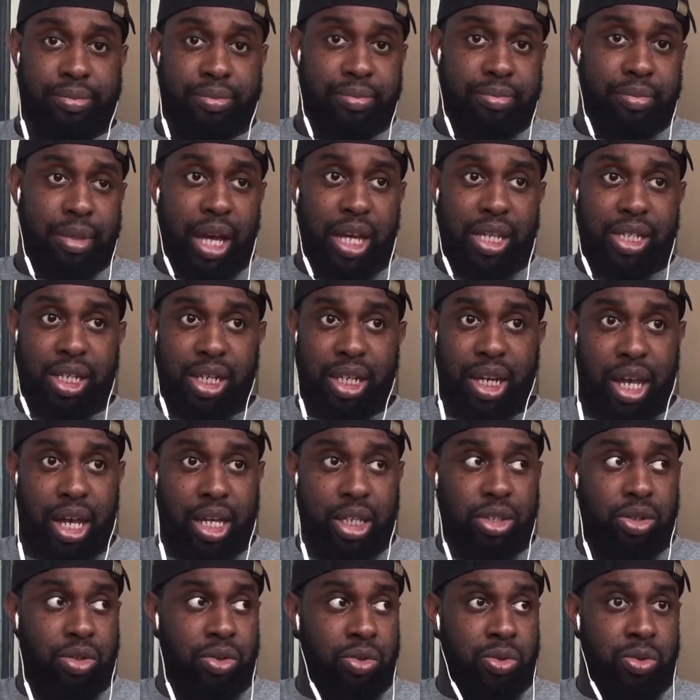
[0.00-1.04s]
Magic
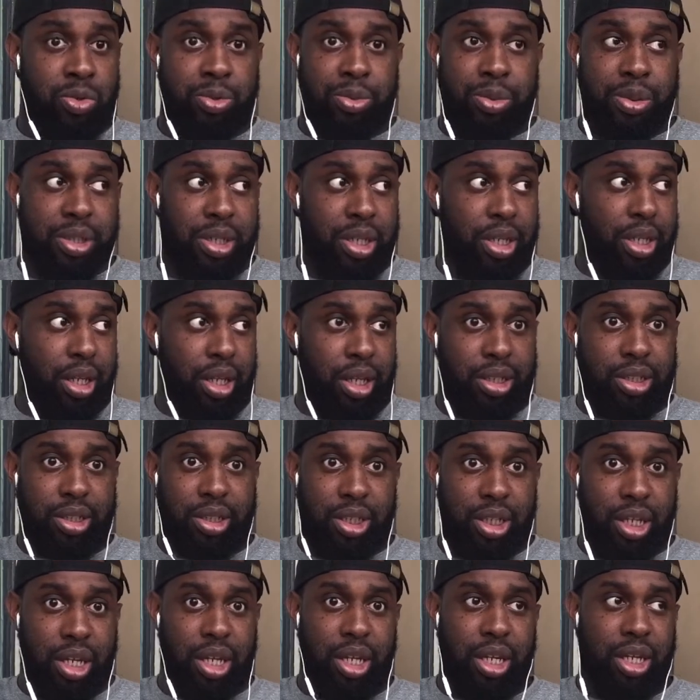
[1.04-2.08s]
Knight groups and
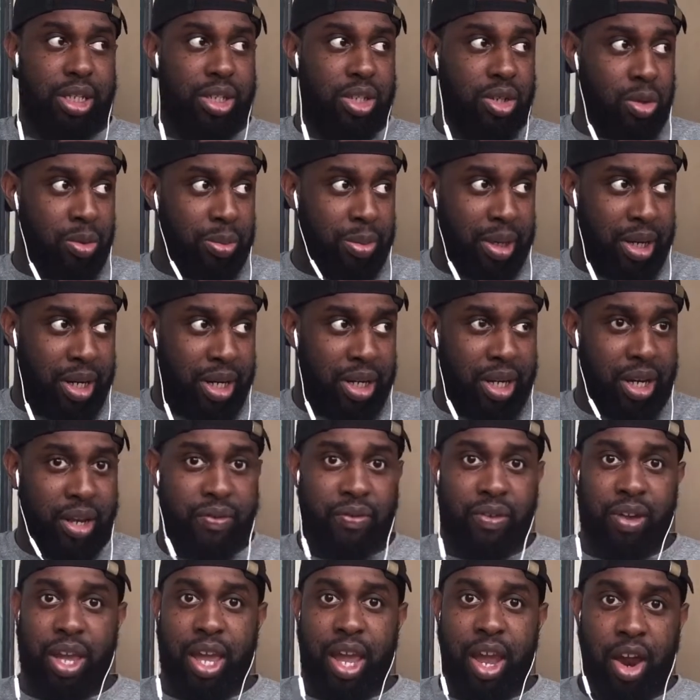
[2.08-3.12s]
shit, and so many
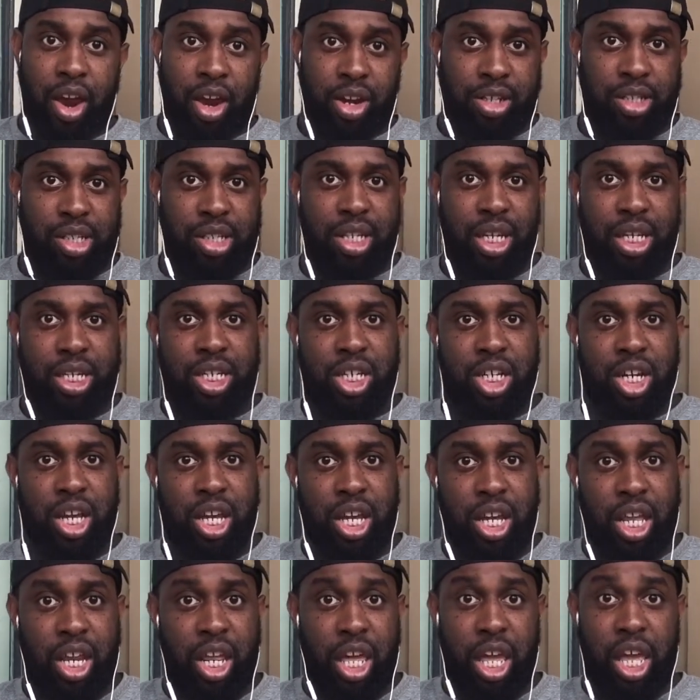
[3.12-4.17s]
different characters they
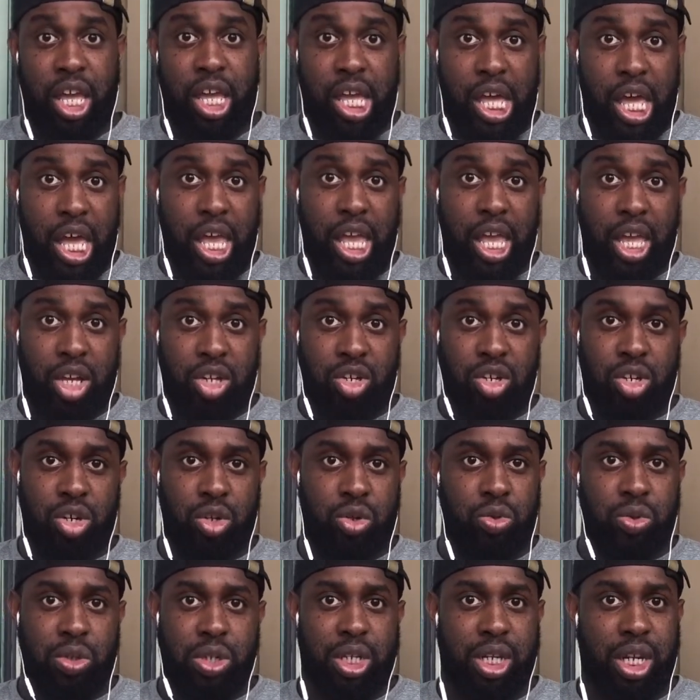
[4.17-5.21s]

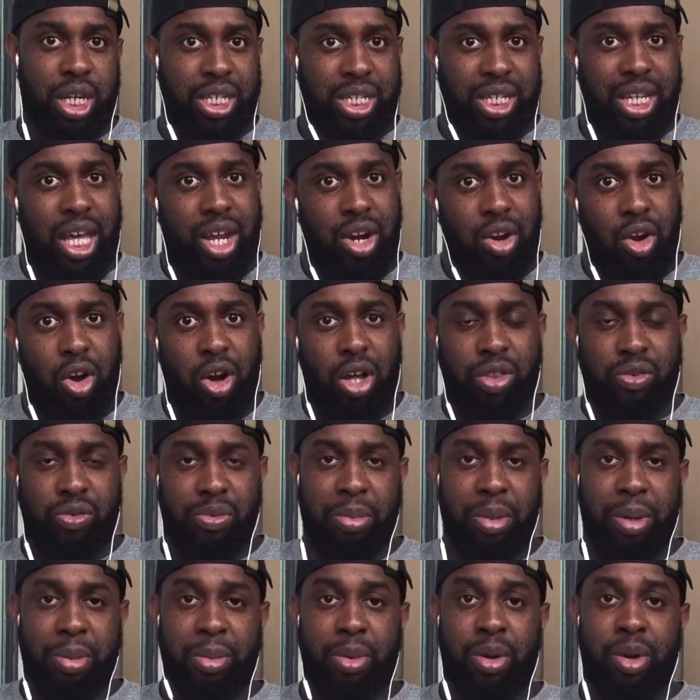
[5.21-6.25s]
introduce, and it's kind of hard to
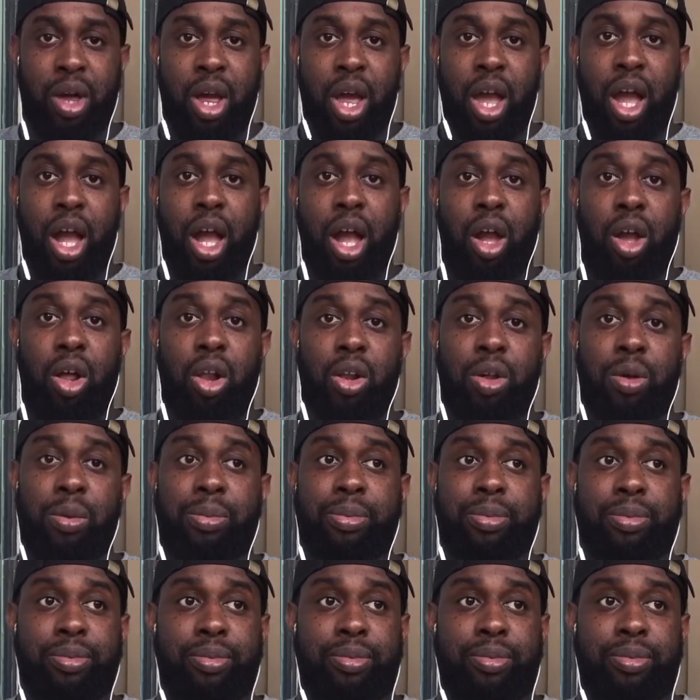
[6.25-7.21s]
remember all of them.